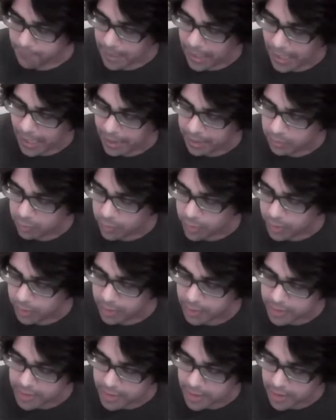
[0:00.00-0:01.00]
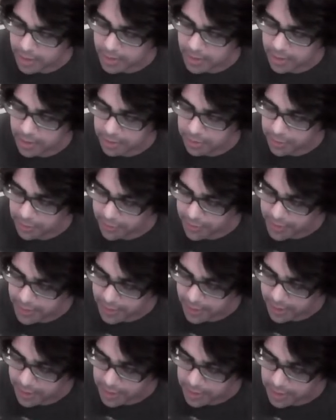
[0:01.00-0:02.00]
and we discussed in the previous
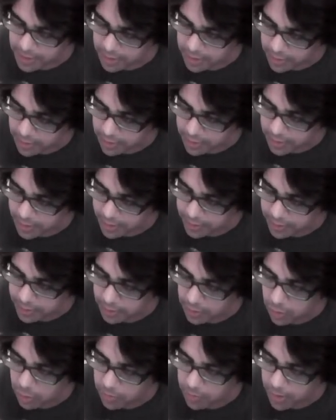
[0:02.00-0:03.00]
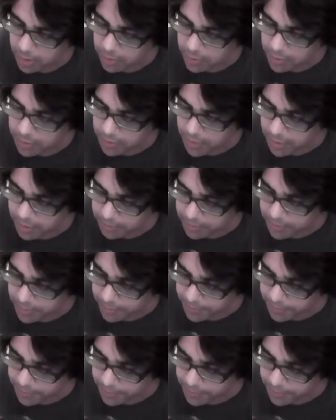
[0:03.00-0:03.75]
lecture that the co-boundary map,